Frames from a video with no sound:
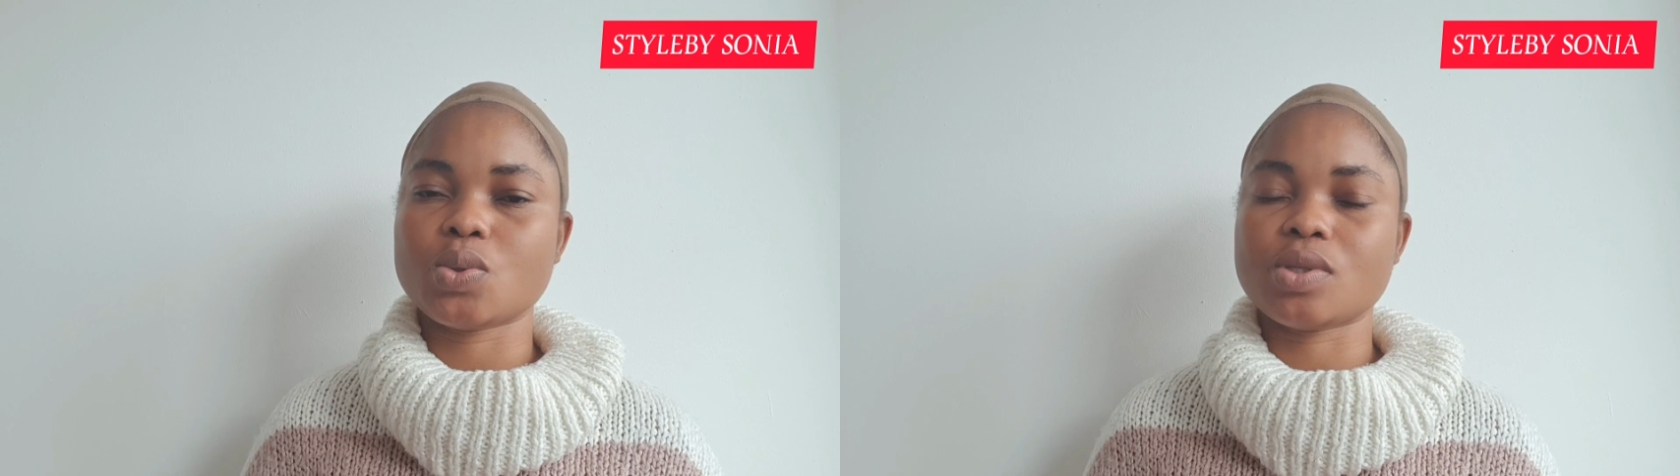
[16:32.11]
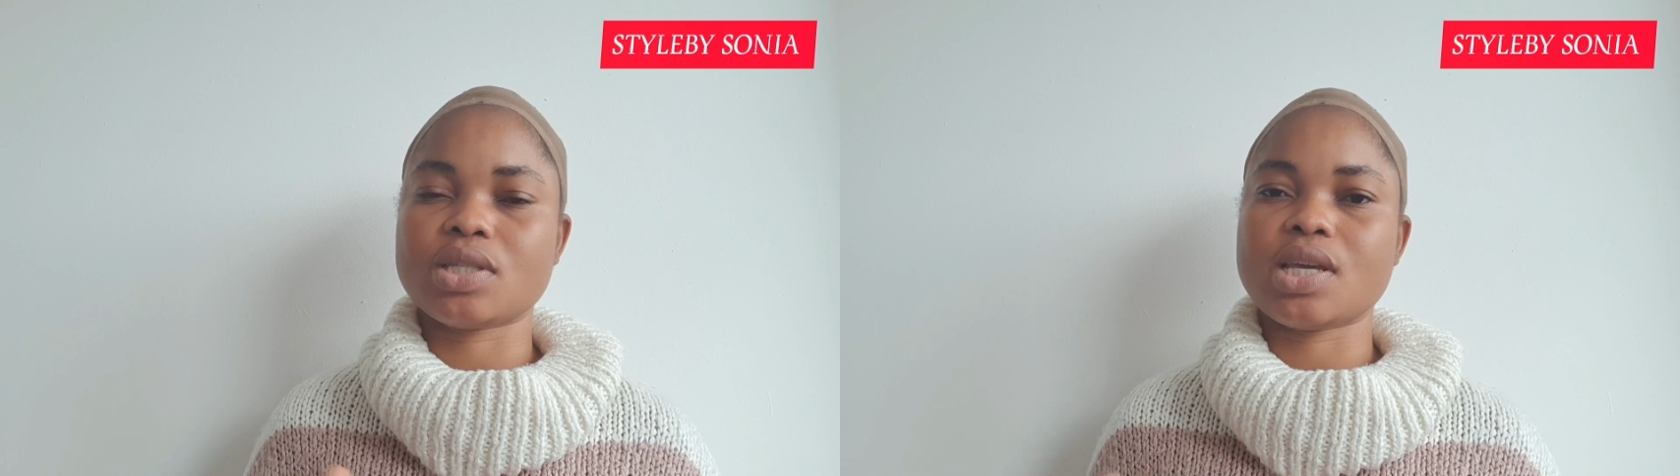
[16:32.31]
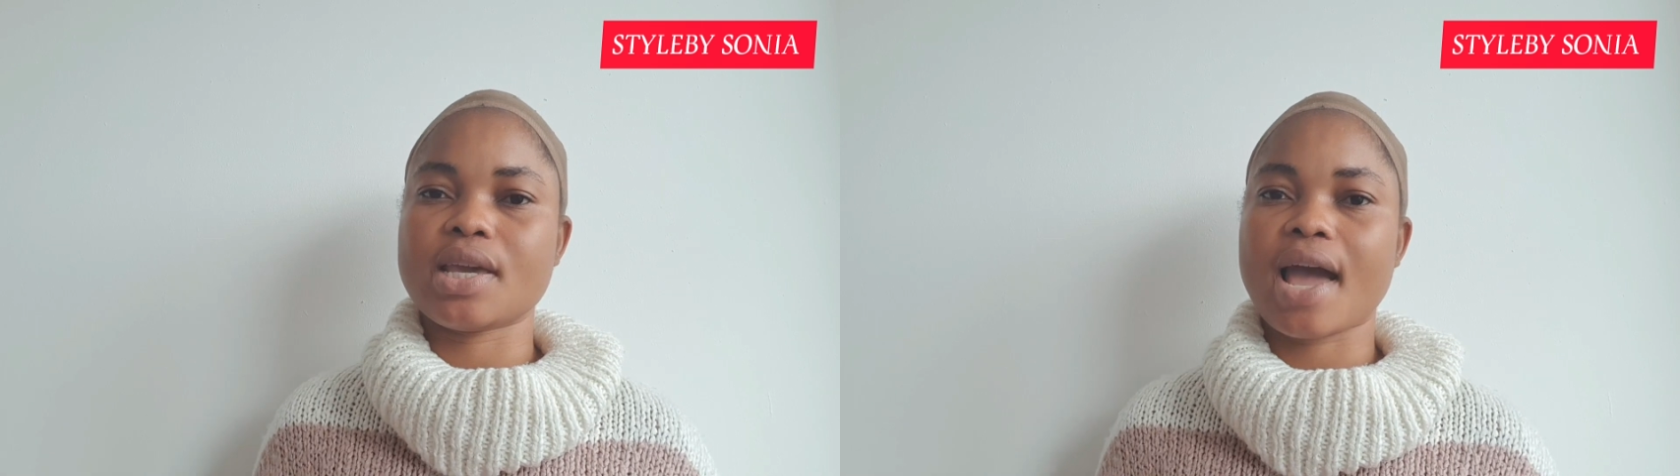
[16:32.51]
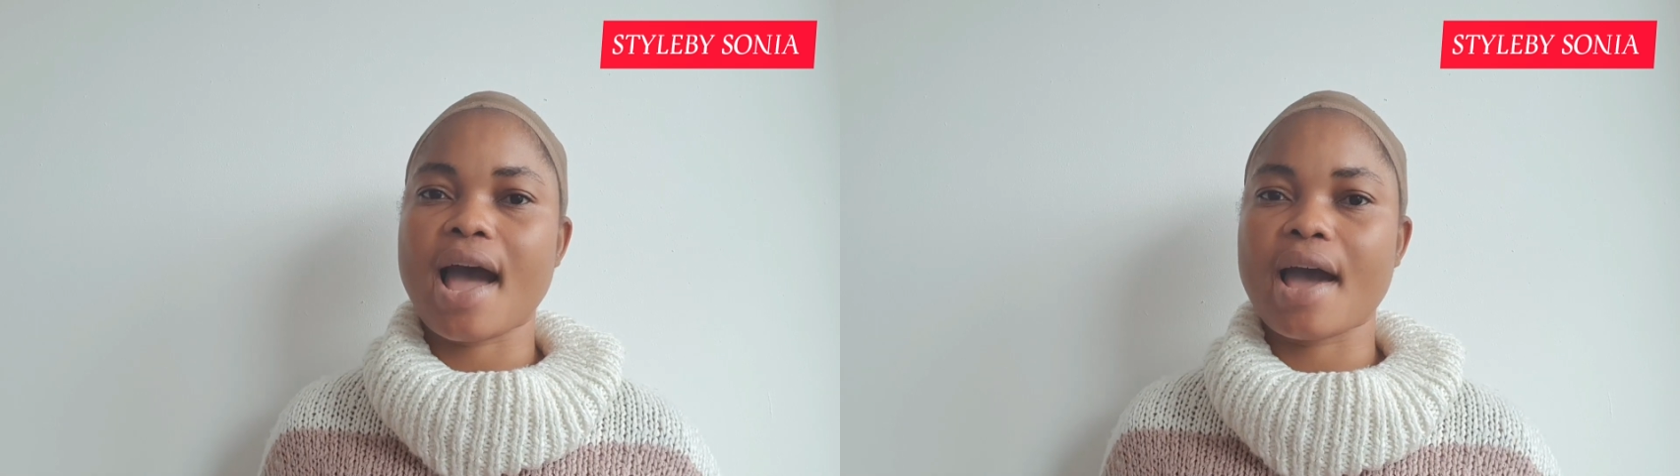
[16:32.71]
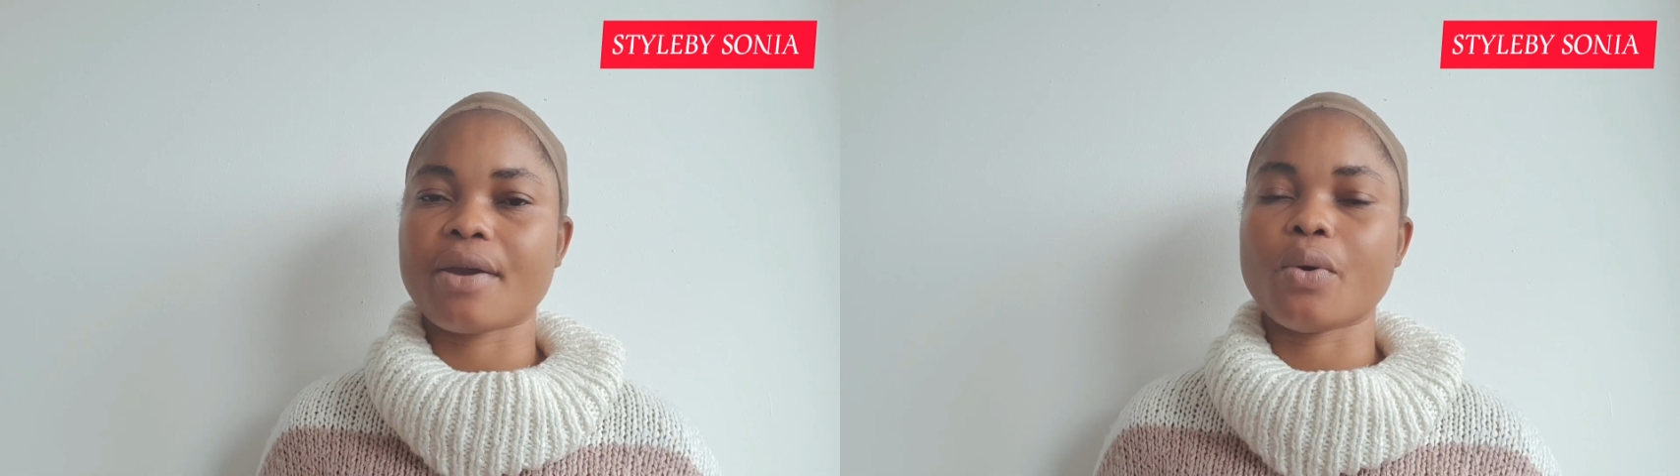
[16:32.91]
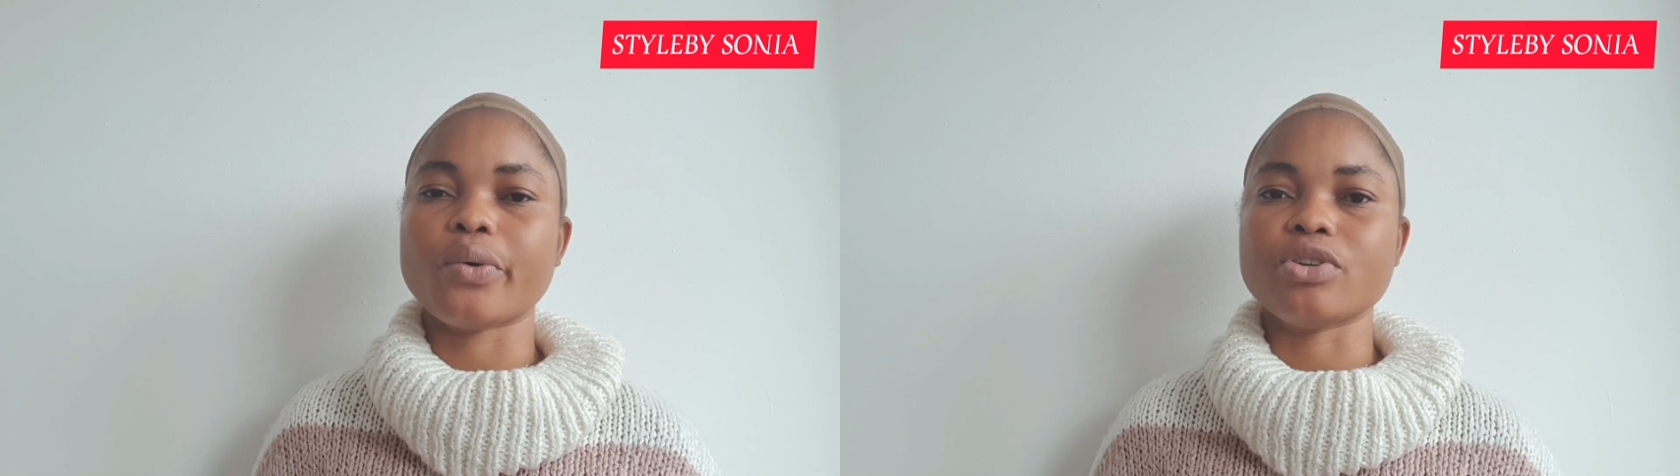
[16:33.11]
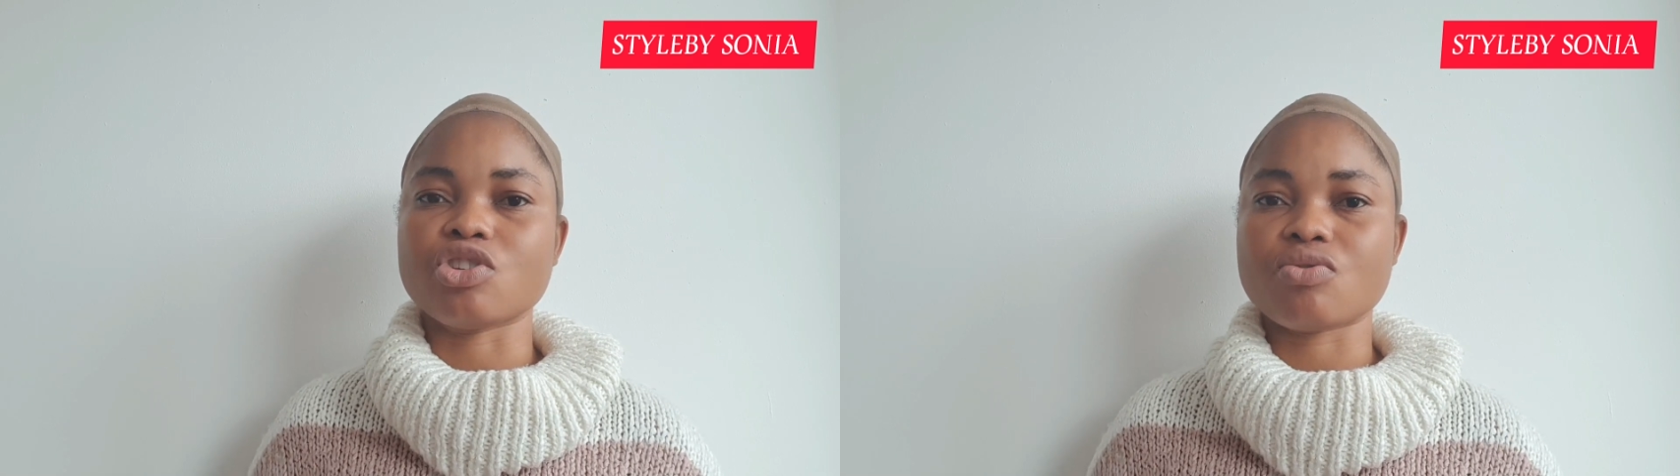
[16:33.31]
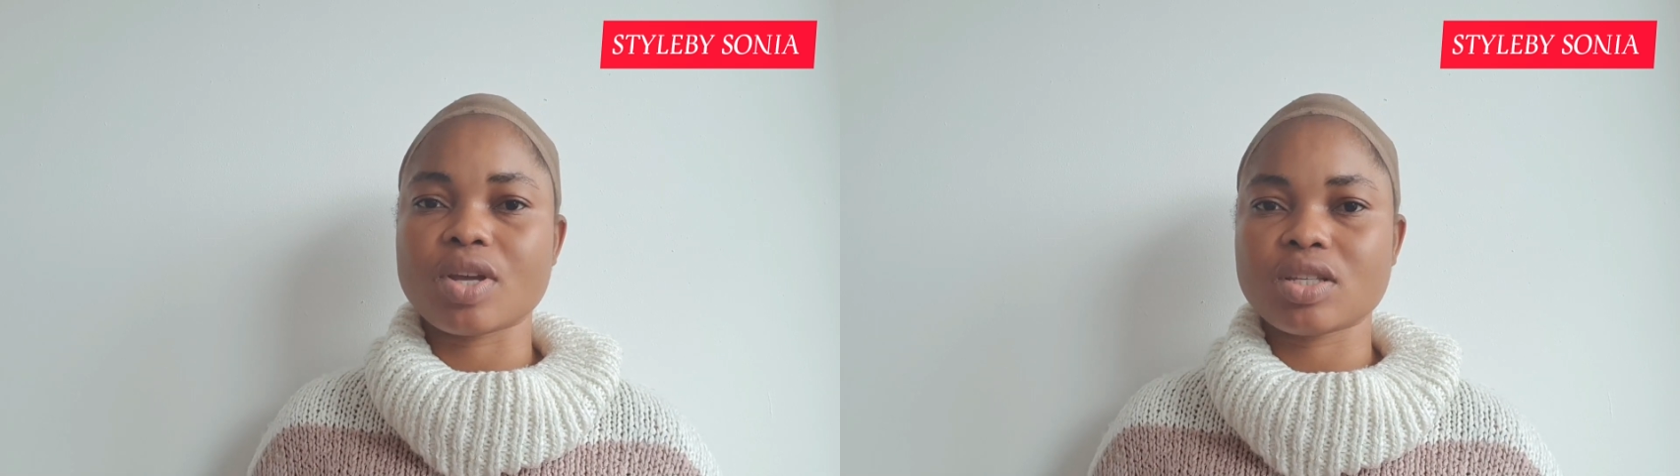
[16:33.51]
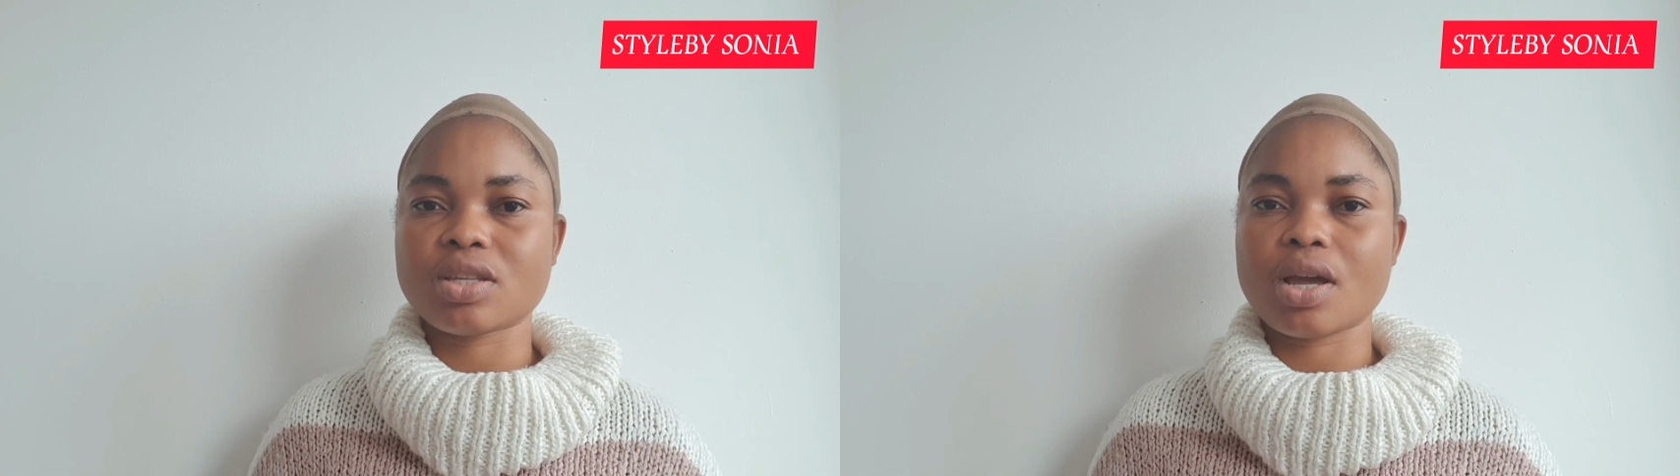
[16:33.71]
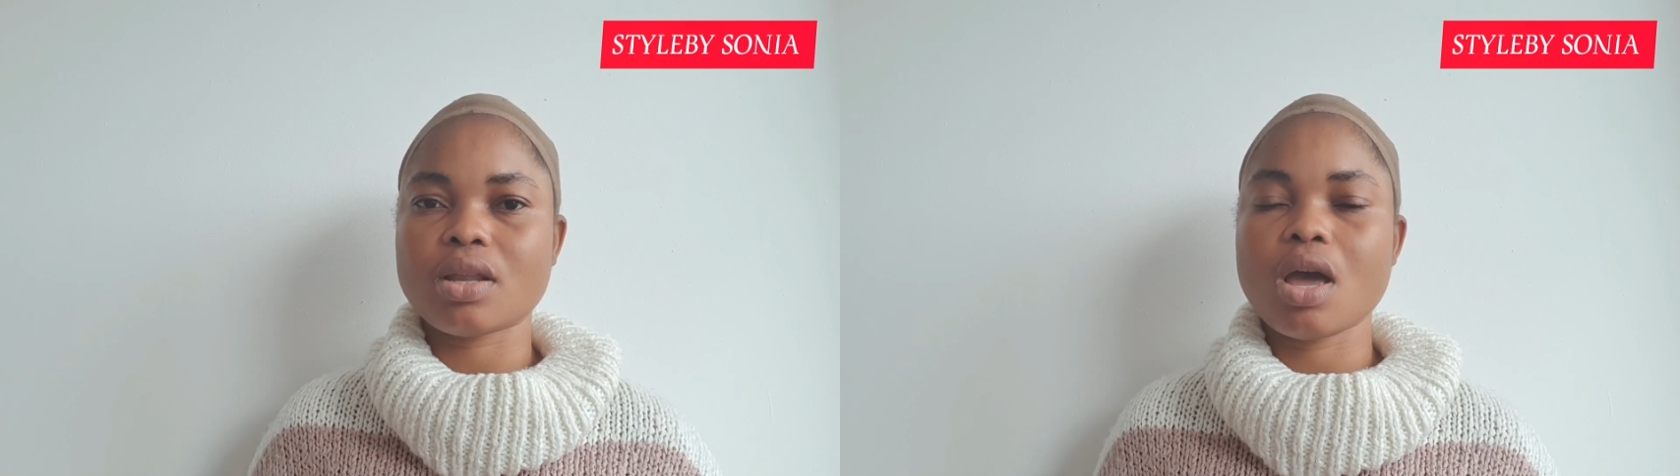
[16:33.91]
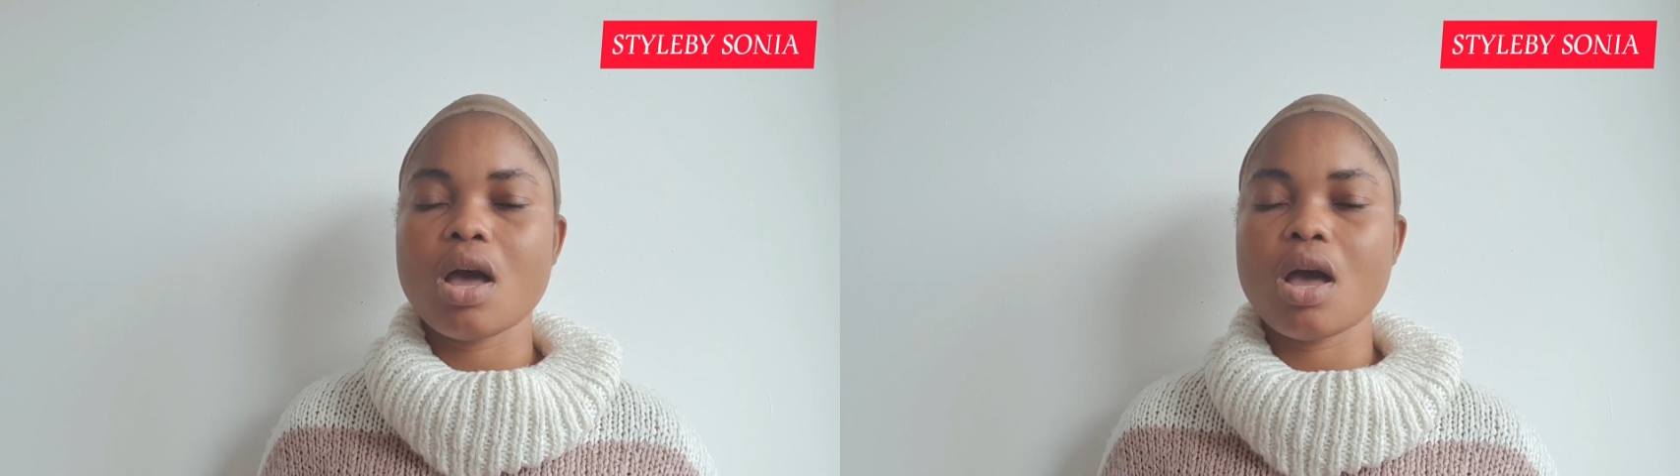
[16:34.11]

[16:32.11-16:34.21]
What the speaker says: to say hi or interested,